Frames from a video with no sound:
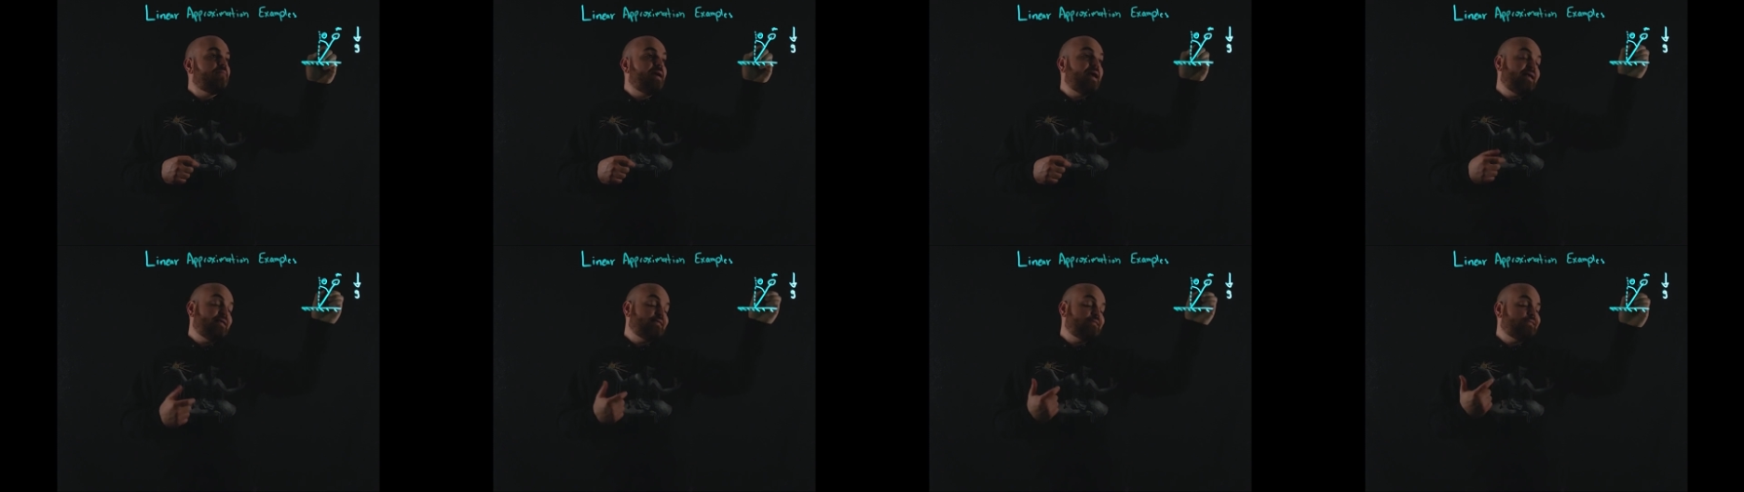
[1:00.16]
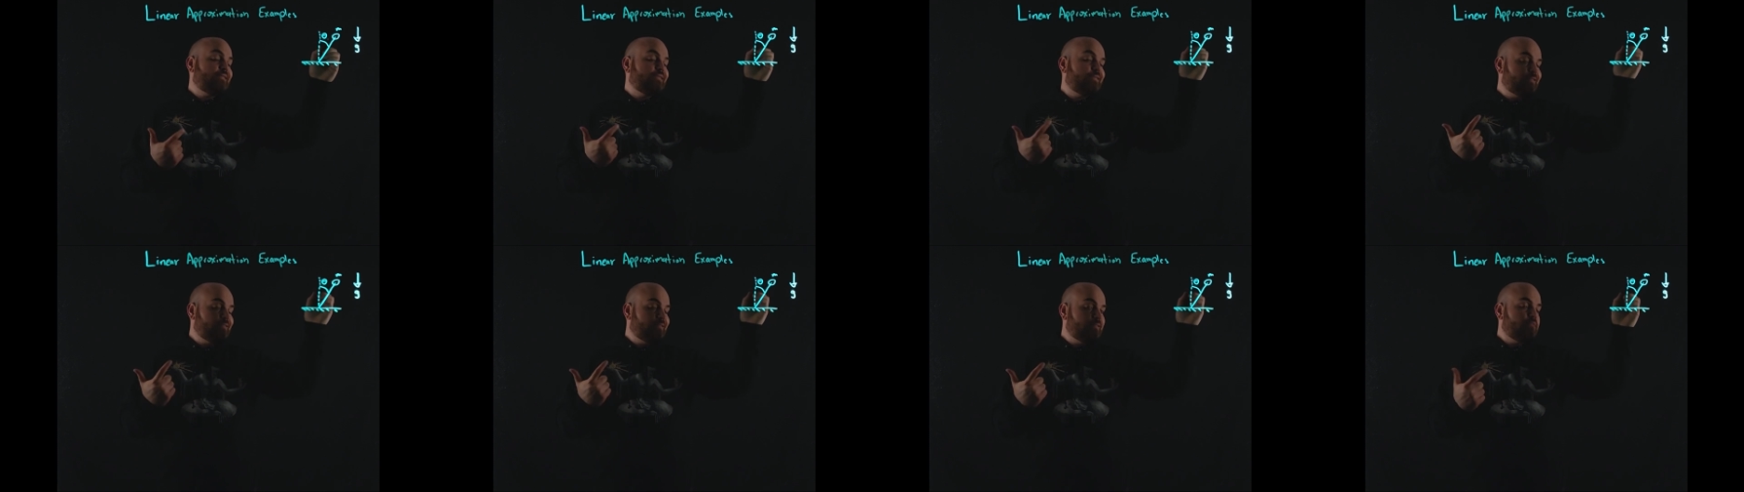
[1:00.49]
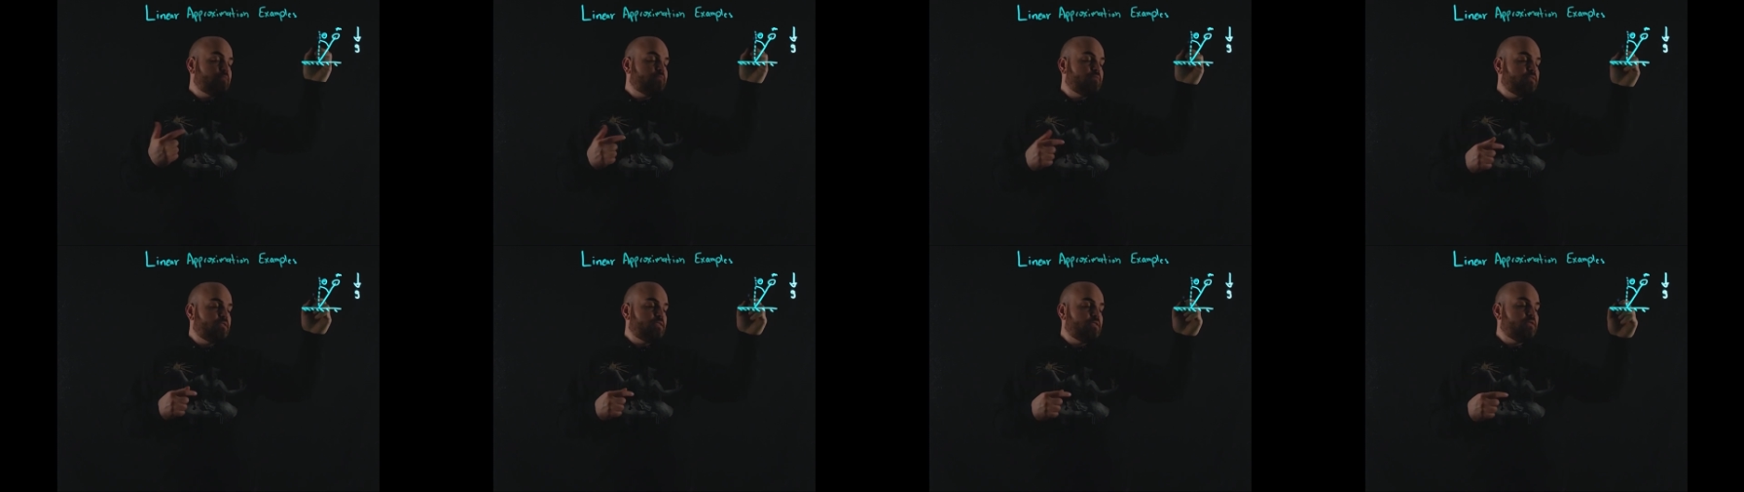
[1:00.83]
massless,
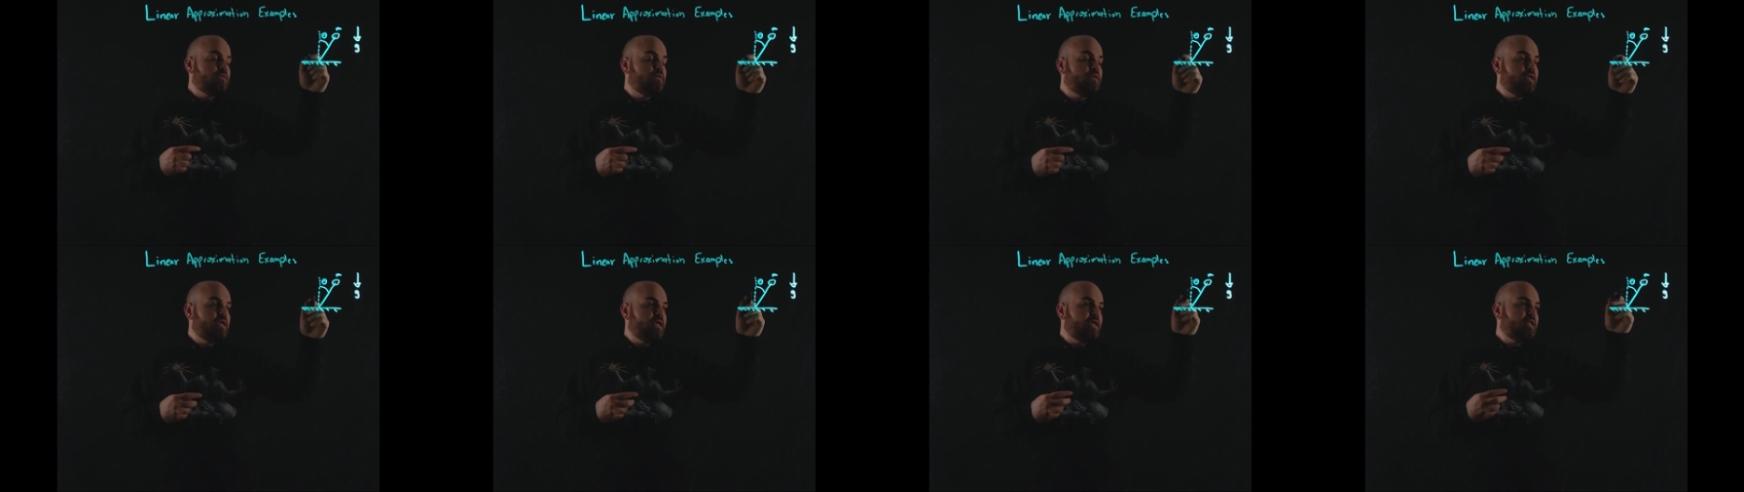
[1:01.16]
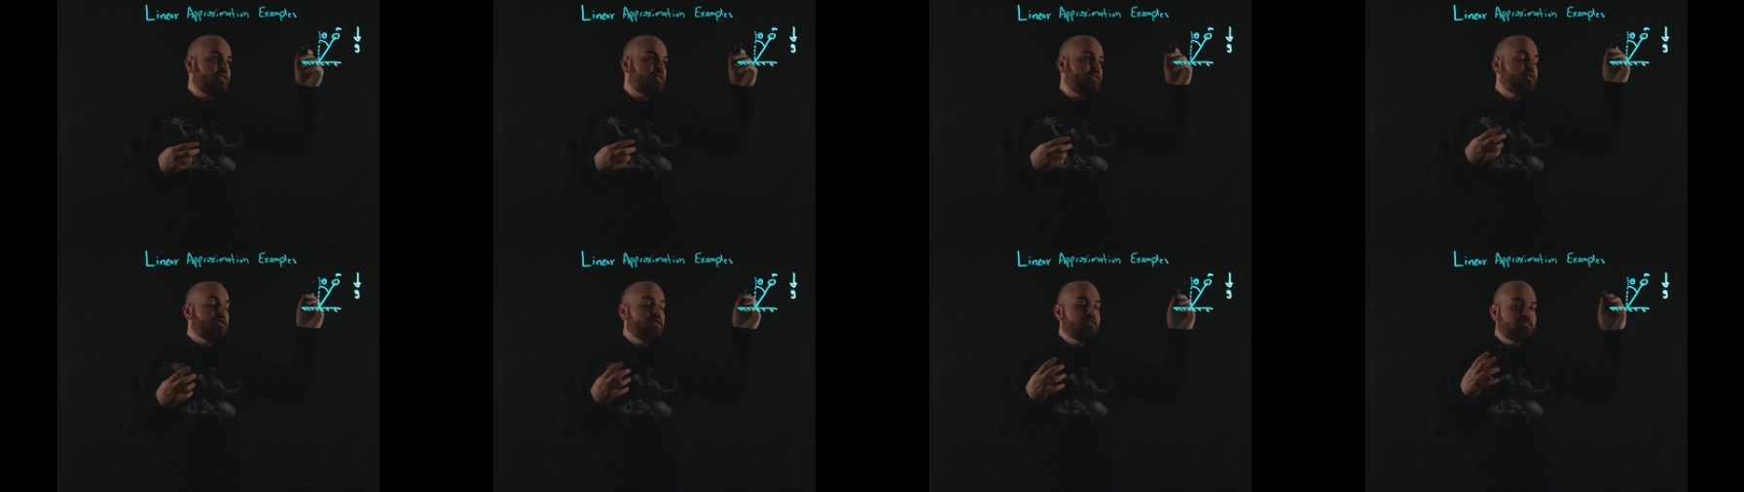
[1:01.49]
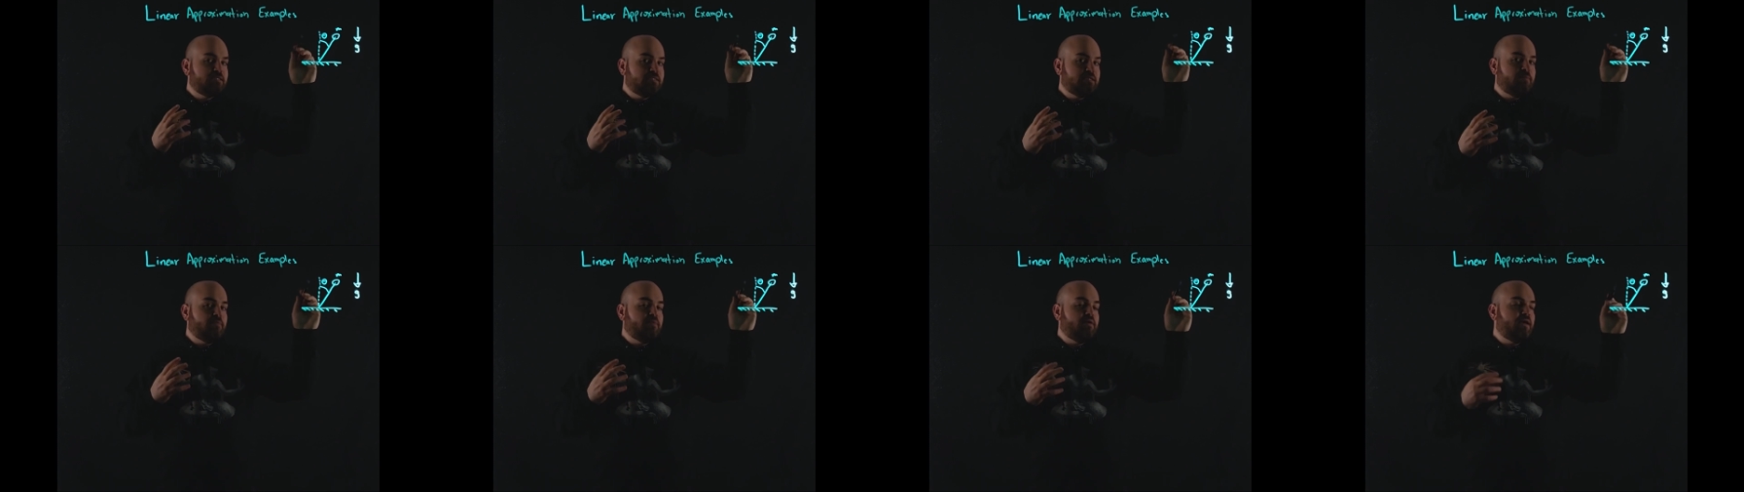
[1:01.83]
you know, again,
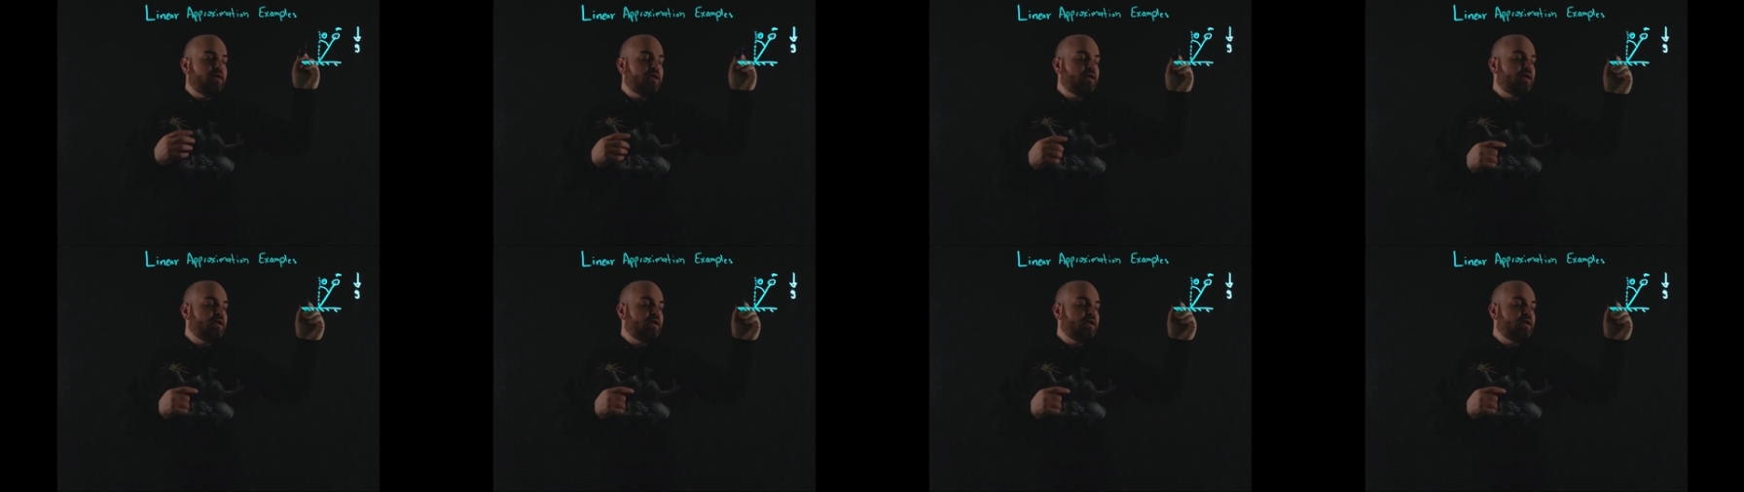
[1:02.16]
some